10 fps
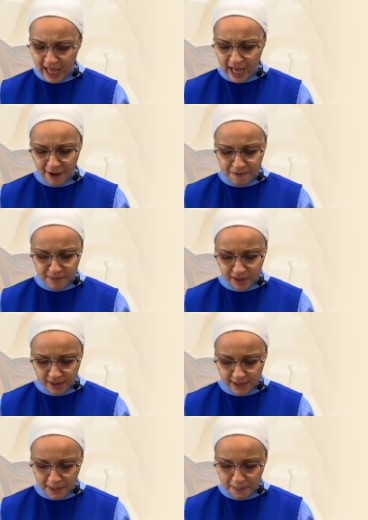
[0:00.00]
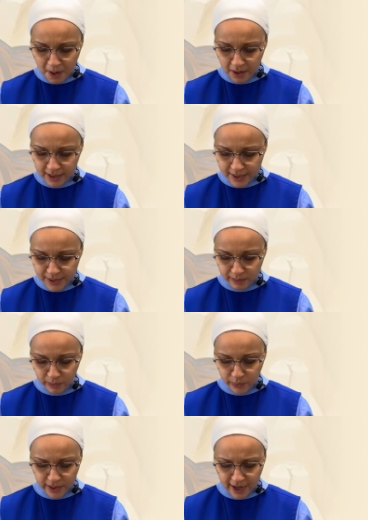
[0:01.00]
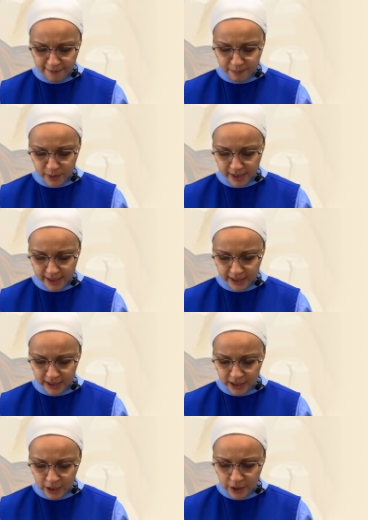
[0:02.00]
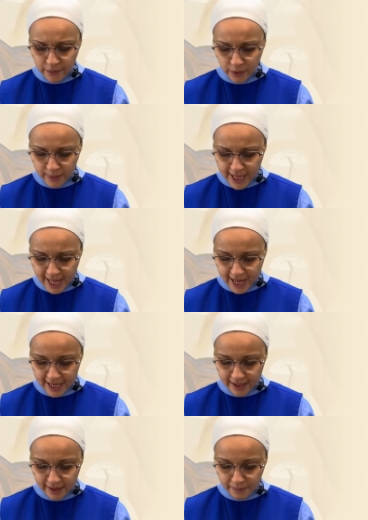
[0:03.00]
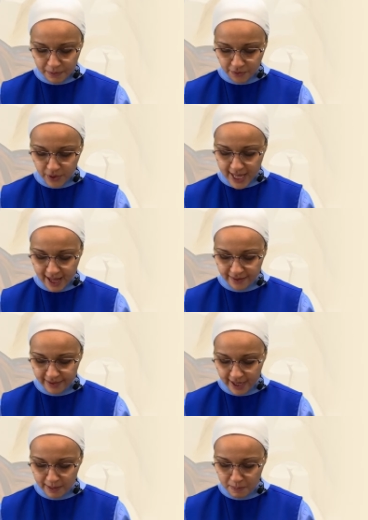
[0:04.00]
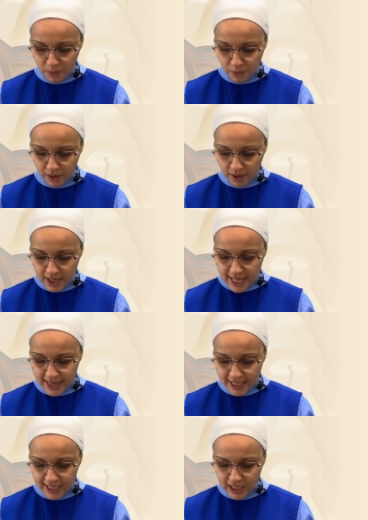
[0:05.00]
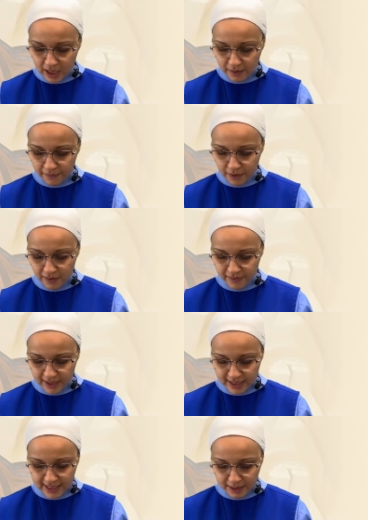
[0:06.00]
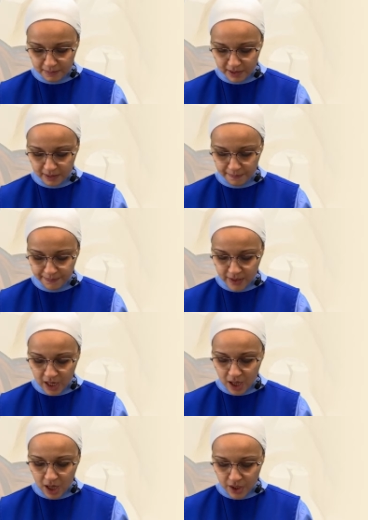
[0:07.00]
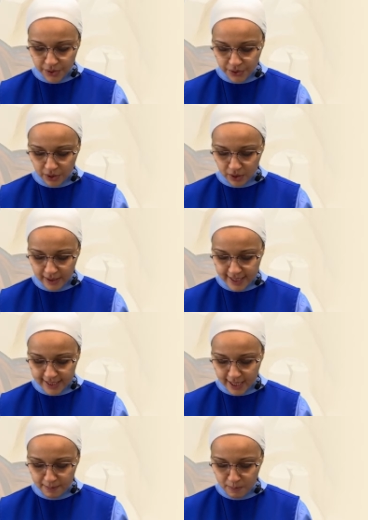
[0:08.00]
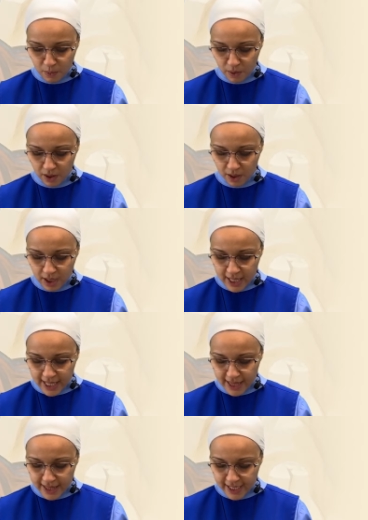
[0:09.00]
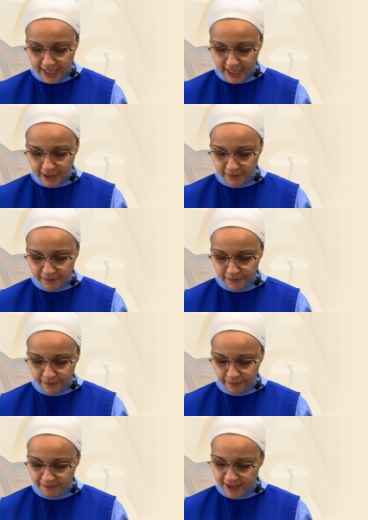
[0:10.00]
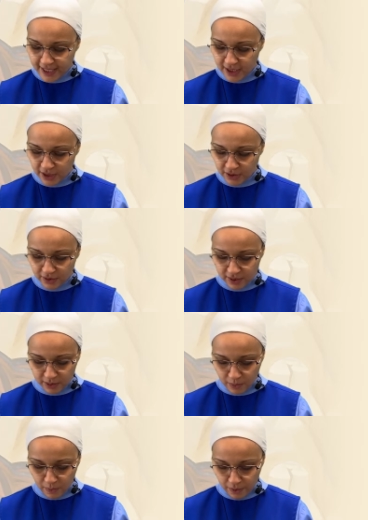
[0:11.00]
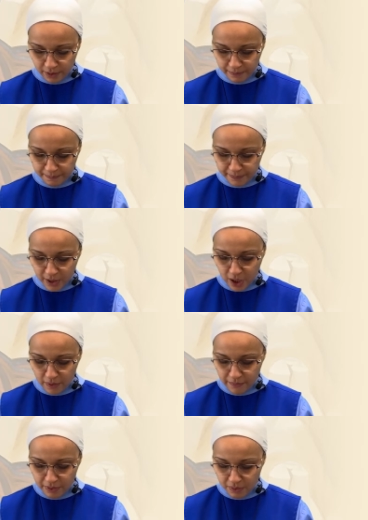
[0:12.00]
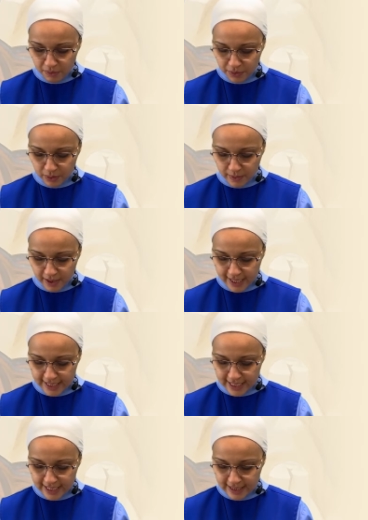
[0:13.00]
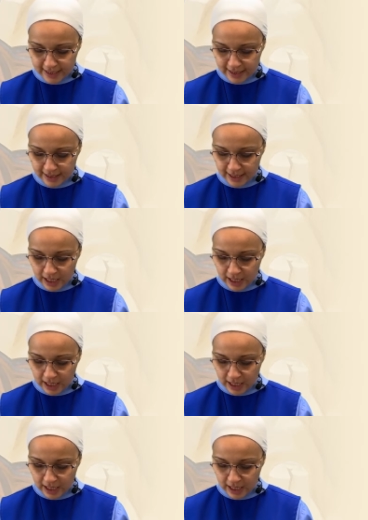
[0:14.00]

Have mercy upon us, O Lord, have mercy, for we have had more than enough of contempt. Our soul has had more than it fits to the scorn of those who are at ease,